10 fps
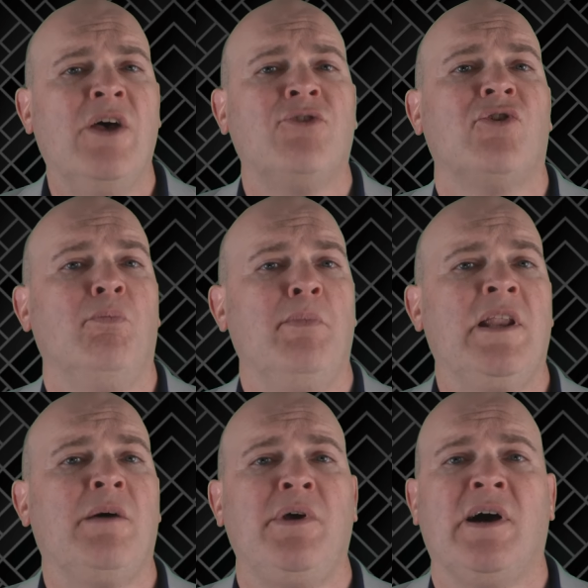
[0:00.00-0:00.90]
so there may
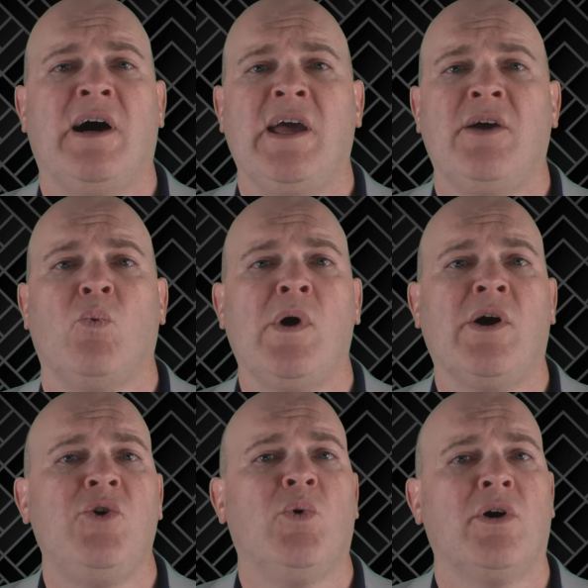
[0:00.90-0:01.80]
not be a Hyatt where
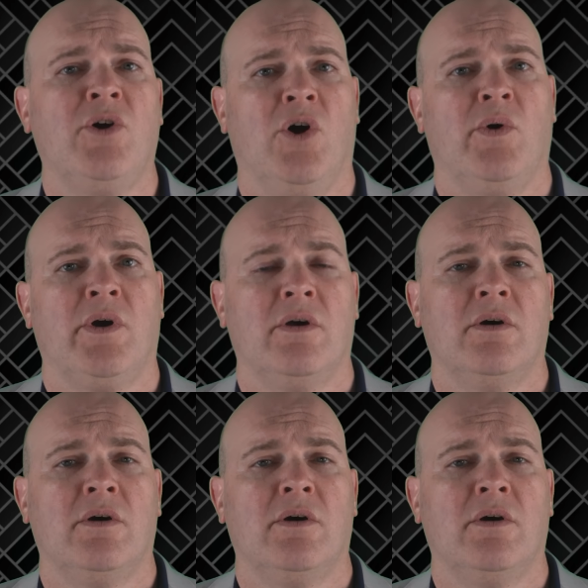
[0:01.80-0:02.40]
you are going.